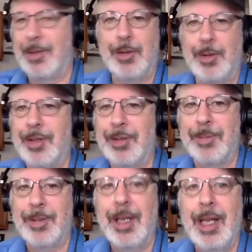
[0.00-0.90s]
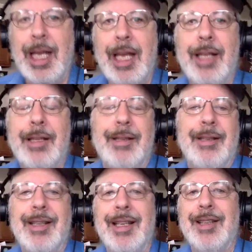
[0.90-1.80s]
You know, no one wears a bra.
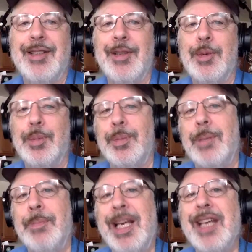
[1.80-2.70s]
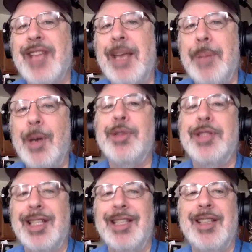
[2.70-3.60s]
and and so because I
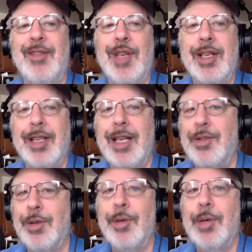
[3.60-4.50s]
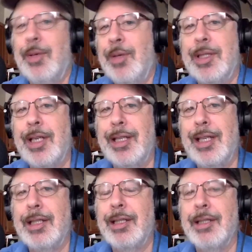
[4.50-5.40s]
posted it, she figured I drew it, which
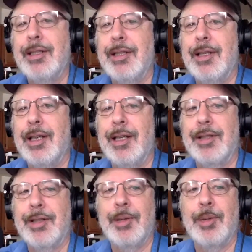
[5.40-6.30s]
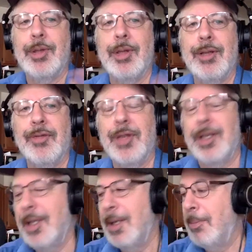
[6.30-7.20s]
I didn't. Uh, so it was all in
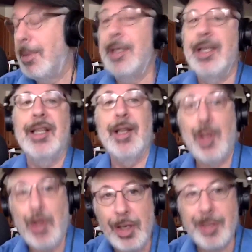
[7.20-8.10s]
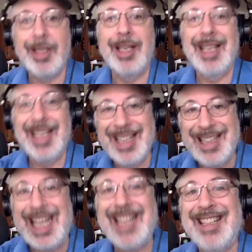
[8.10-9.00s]
oh. fun. But seriously,
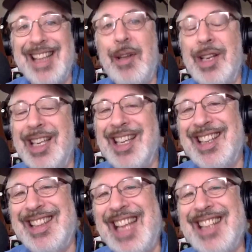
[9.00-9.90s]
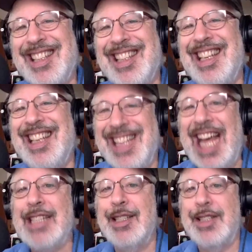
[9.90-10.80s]
that's like eh, that's
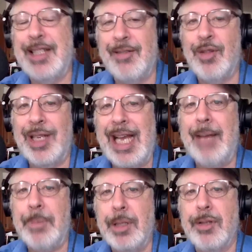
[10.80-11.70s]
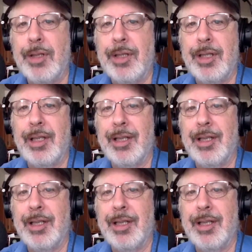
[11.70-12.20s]
an analogy of what happens,